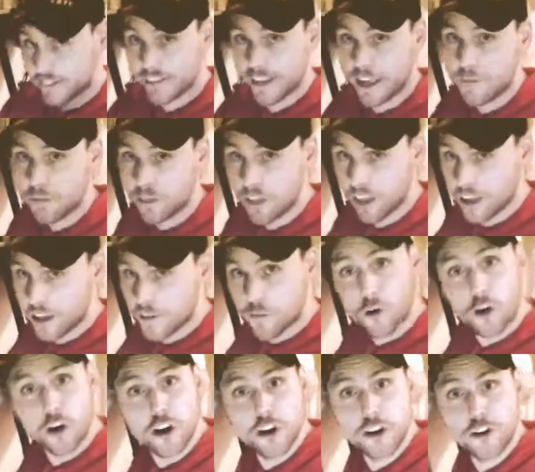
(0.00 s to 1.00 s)
Same thing if
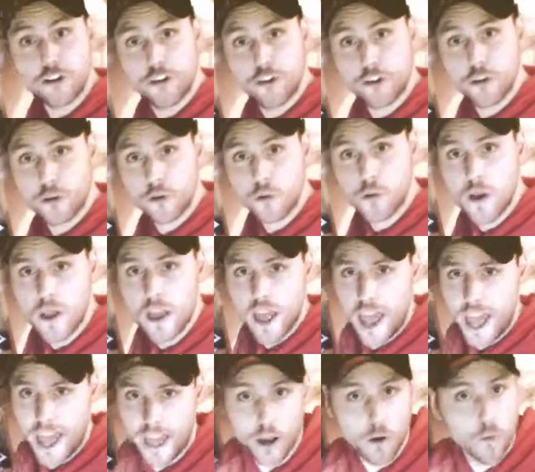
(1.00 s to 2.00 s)
we're going to do
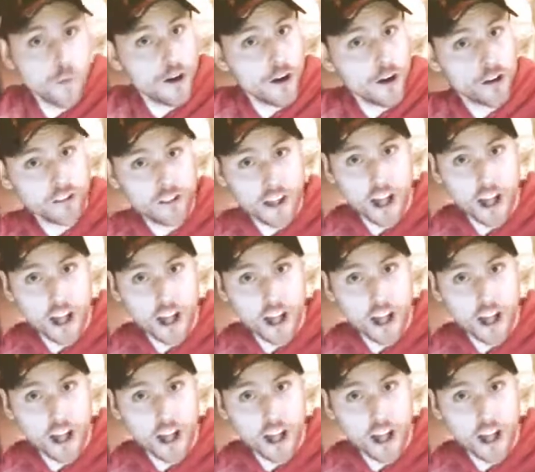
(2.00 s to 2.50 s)
a rear